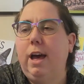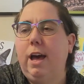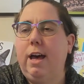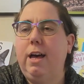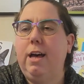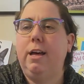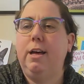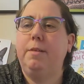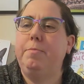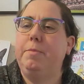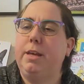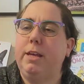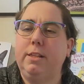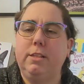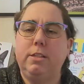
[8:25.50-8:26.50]
Um,
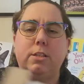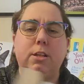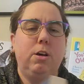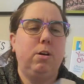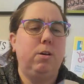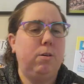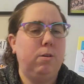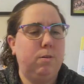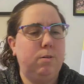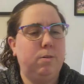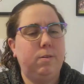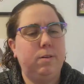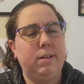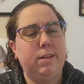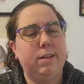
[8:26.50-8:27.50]
and
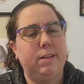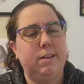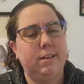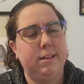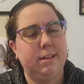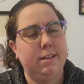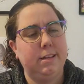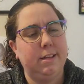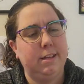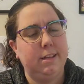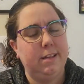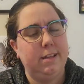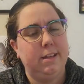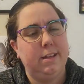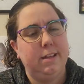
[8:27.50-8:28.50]
so,
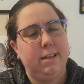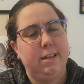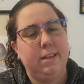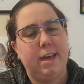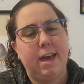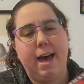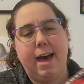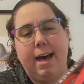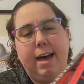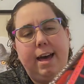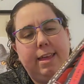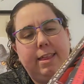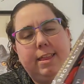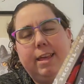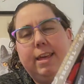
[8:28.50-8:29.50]
yeah,
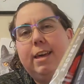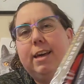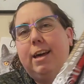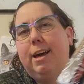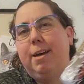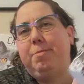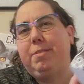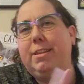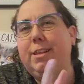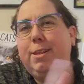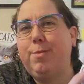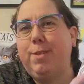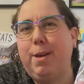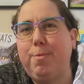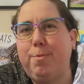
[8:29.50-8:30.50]
I think, I mean, this
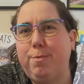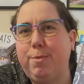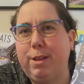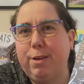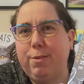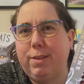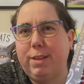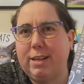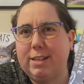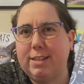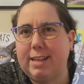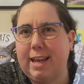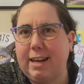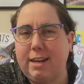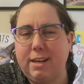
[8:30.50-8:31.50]
one I'm really, really
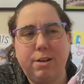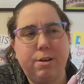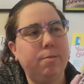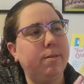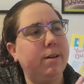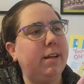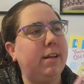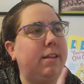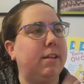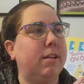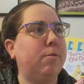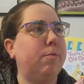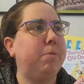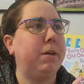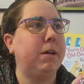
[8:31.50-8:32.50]
excited to read, and
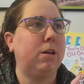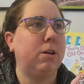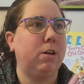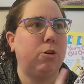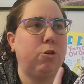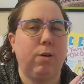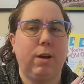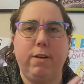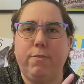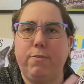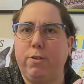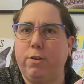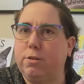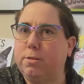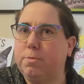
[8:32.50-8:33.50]
this would be a great
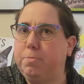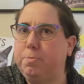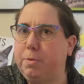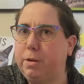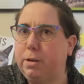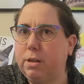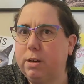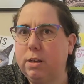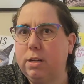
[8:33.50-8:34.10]
first book